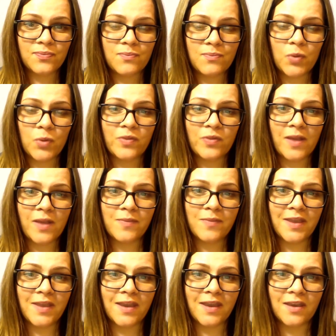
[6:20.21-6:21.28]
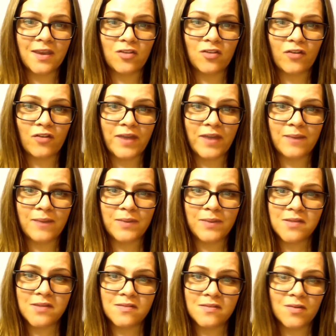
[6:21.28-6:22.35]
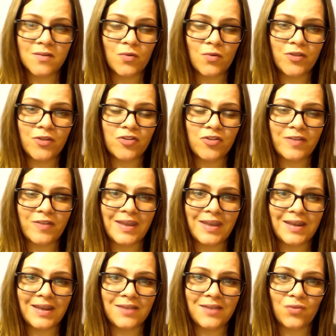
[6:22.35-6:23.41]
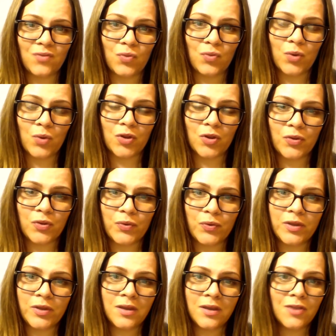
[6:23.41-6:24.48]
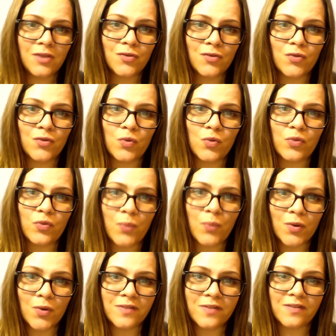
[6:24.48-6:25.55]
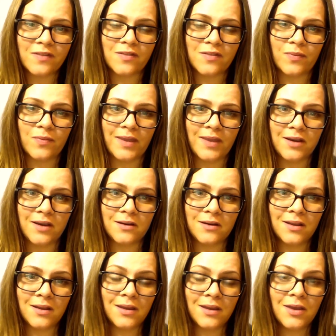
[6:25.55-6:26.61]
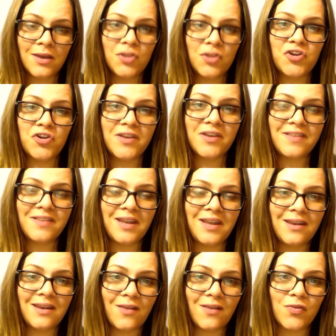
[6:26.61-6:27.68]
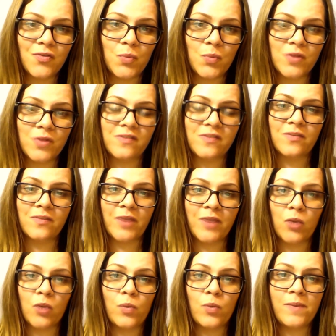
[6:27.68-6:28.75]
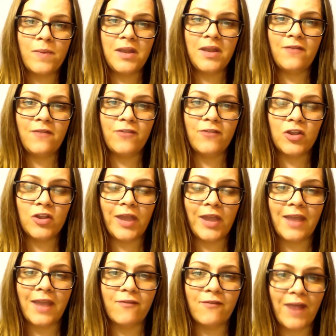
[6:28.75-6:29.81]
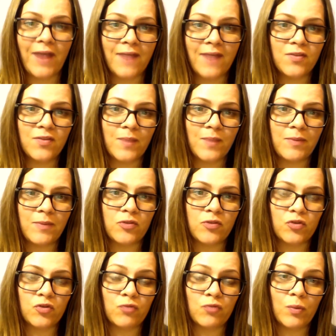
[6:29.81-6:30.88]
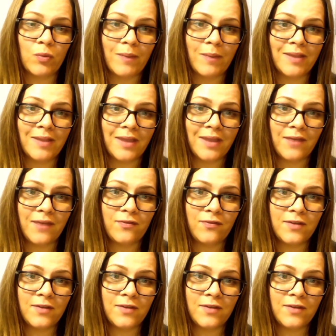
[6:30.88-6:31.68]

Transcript: Most times they get kicked off campus, or they just can't handle the workload. There's no support system there. There isn't enough support system there. Women feel like if I have this baby, it's going to ruin my life.